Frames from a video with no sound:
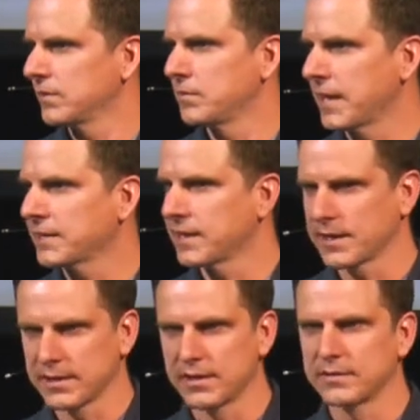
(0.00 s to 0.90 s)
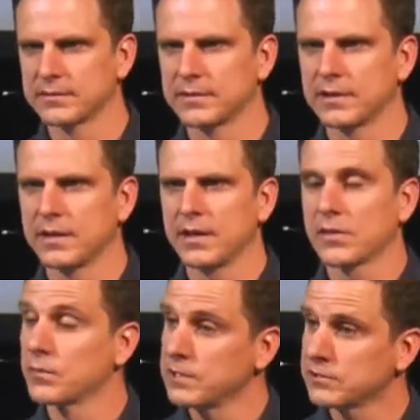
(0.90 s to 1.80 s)
the bad guy here.
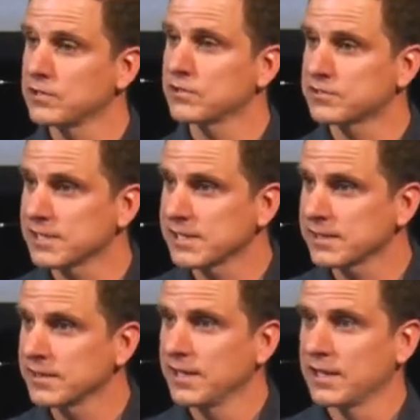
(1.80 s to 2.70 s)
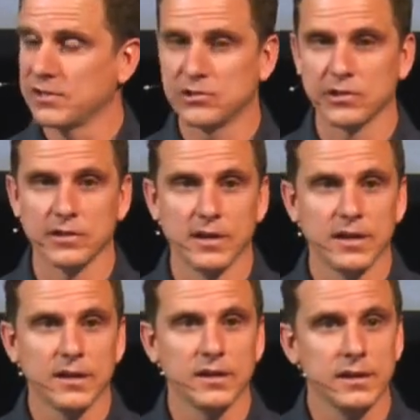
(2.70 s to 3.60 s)
The reason you're sinning is your
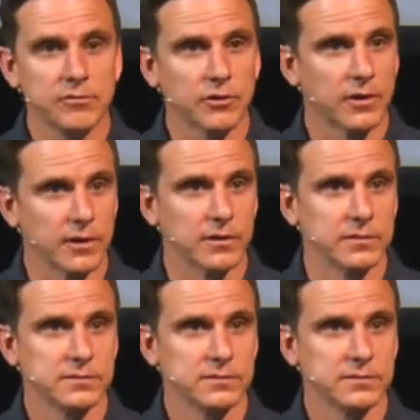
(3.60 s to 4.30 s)
evil heart.